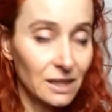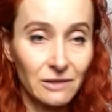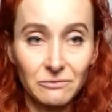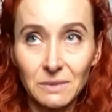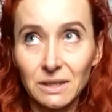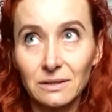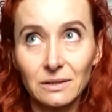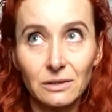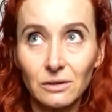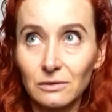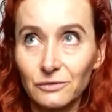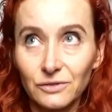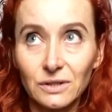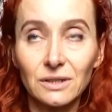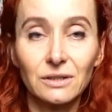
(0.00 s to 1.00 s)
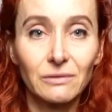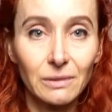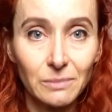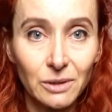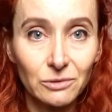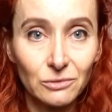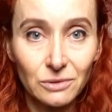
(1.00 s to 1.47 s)
I've made a whole video
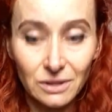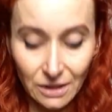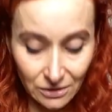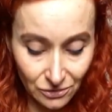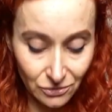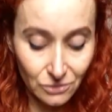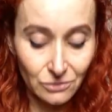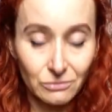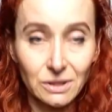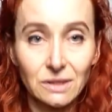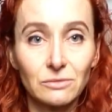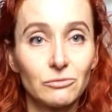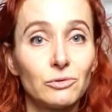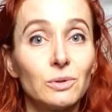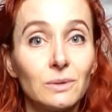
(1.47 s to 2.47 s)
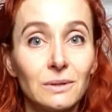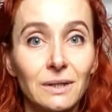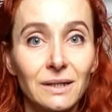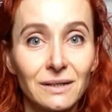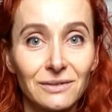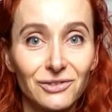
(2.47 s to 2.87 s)
about what I do with the wool,